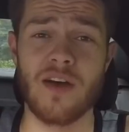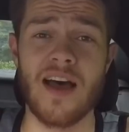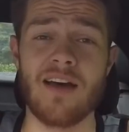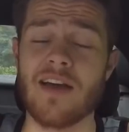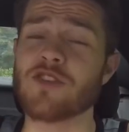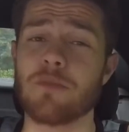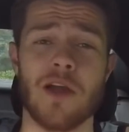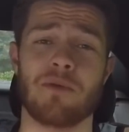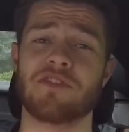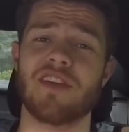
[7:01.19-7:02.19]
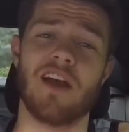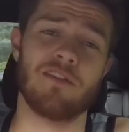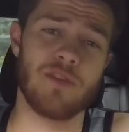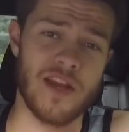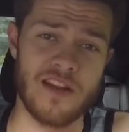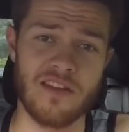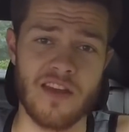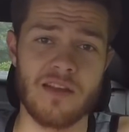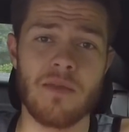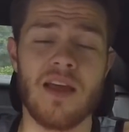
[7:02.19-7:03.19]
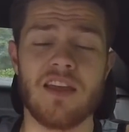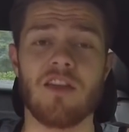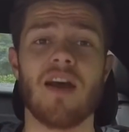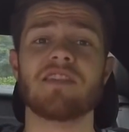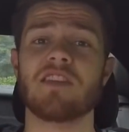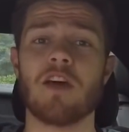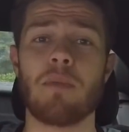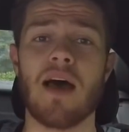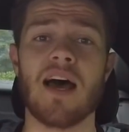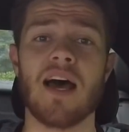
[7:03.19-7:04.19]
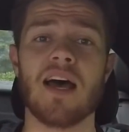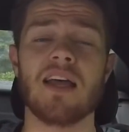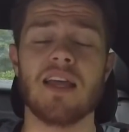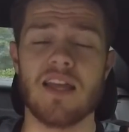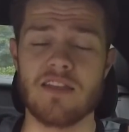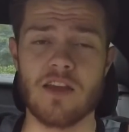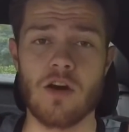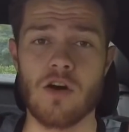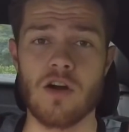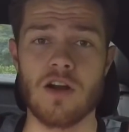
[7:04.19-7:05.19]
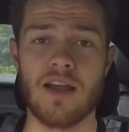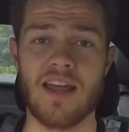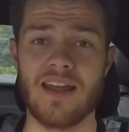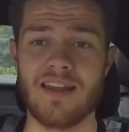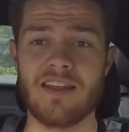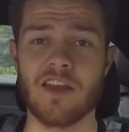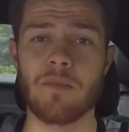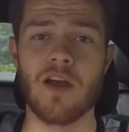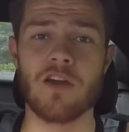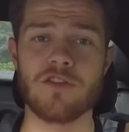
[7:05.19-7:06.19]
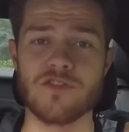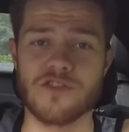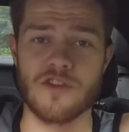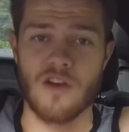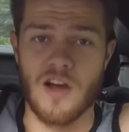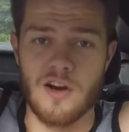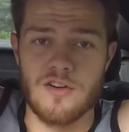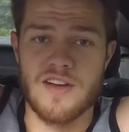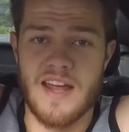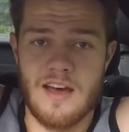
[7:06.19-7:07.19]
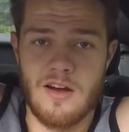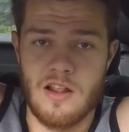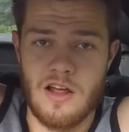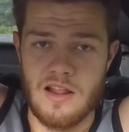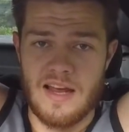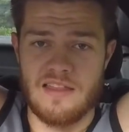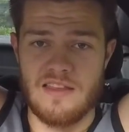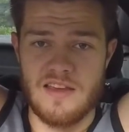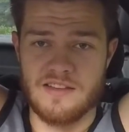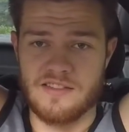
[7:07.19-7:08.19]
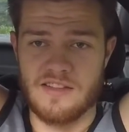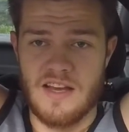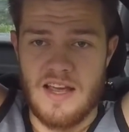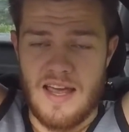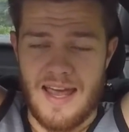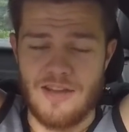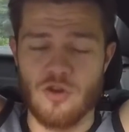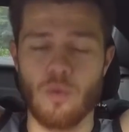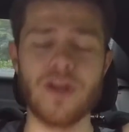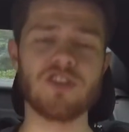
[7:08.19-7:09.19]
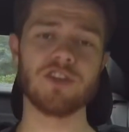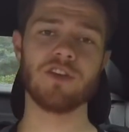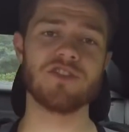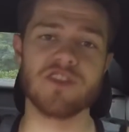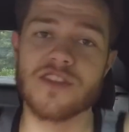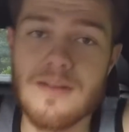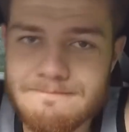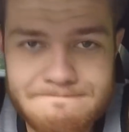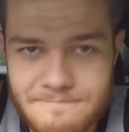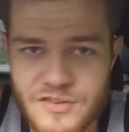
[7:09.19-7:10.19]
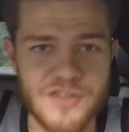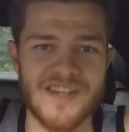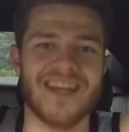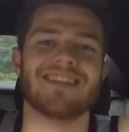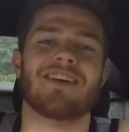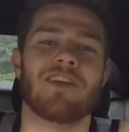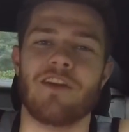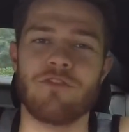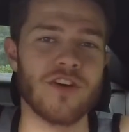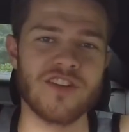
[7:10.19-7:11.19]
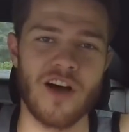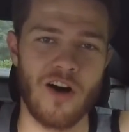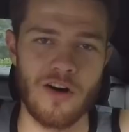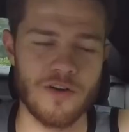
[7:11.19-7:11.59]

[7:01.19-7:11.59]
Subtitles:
I should be able to see out of anything. You know, I sit up high in the car, and in the Camaro, you're hunkered down a lot like this, and your windshield just feels like it's only a foot tall.